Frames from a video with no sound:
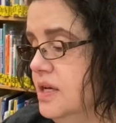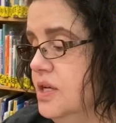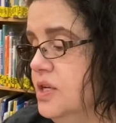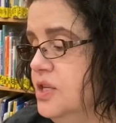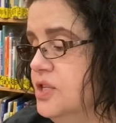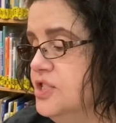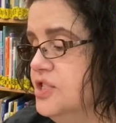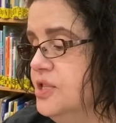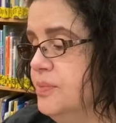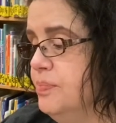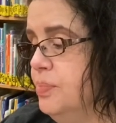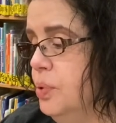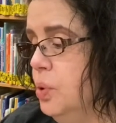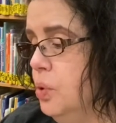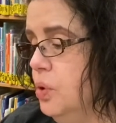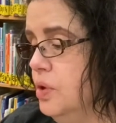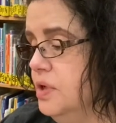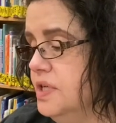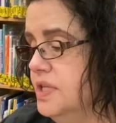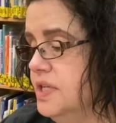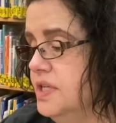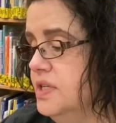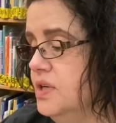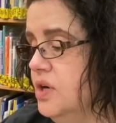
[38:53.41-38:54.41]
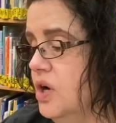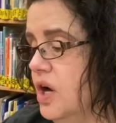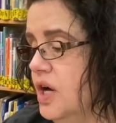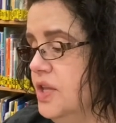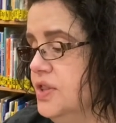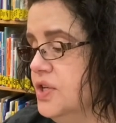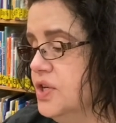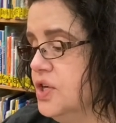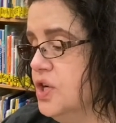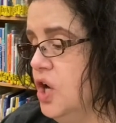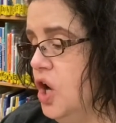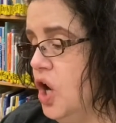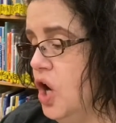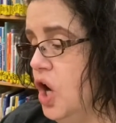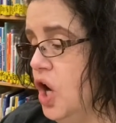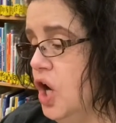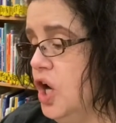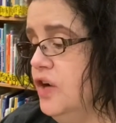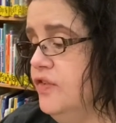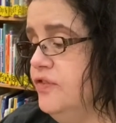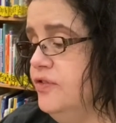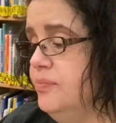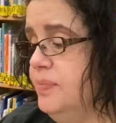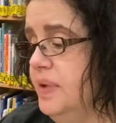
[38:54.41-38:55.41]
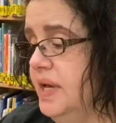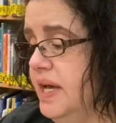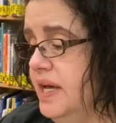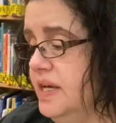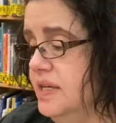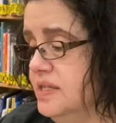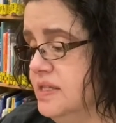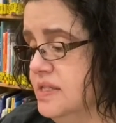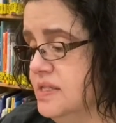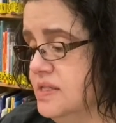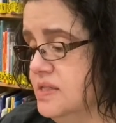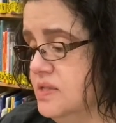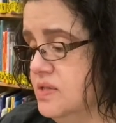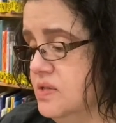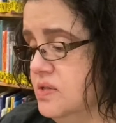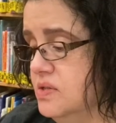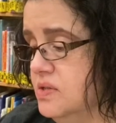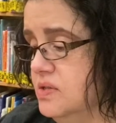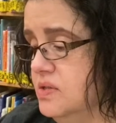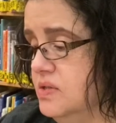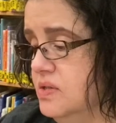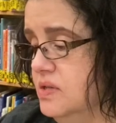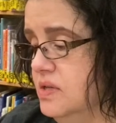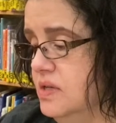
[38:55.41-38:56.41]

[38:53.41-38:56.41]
supported on the carved pedestal